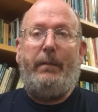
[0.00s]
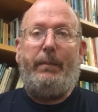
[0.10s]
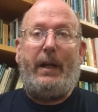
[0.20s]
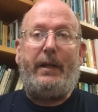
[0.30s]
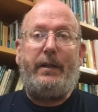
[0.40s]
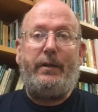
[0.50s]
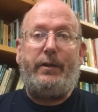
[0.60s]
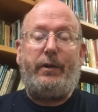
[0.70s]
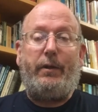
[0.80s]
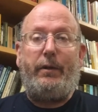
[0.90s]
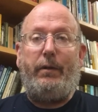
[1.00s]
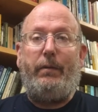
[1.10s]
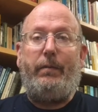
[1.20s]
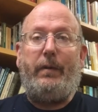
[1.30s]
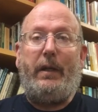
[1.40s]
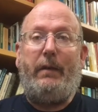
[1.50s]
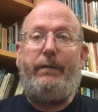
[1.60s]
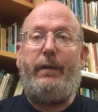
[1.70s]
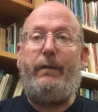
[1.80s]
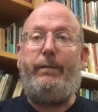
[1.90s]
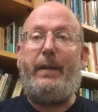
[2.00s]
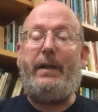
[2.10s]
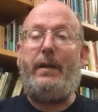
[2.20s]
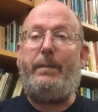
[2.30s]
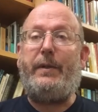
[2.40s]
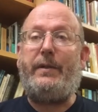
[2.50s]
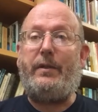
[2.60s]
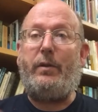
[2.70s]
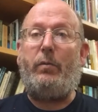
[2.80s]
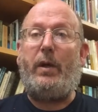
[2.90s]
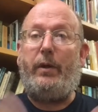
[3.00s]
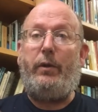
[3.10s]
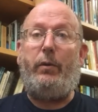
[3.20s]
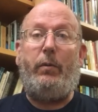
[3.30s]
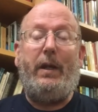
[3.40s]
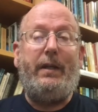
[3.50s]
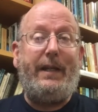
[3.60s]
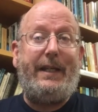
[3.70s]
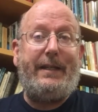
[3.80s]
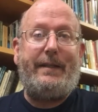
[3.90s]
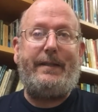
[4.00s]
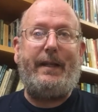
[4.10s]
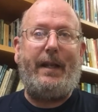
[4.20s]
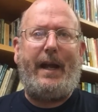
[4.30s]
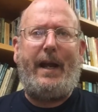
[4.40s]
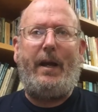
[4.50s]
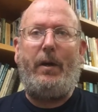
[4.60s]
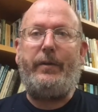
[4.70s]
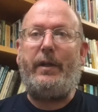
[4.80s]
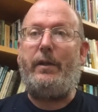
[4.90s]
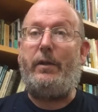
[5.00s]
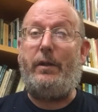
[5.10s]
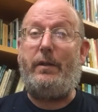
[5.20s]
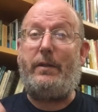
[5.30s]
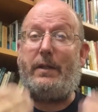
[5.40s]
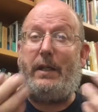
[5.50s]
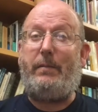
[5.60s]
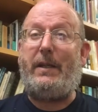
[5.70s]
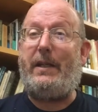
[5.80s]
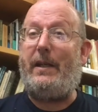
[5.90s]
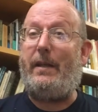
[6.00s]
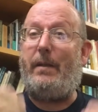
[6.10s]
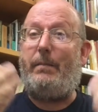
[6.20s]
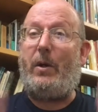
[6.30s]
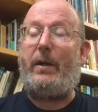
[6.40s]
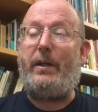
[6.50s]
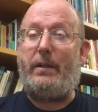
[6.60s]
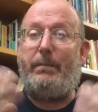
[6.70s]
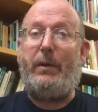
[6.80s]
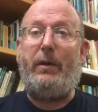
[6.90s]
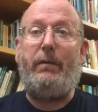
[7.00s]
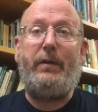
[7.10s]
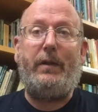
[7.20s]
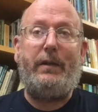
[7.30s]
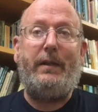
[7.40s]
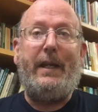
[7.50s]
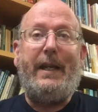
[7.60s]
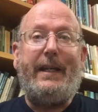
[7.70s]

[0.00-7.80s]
but I can assure you, if you've been in a position where you needed to sell a house and couldn't seem to get the market to move, couldn't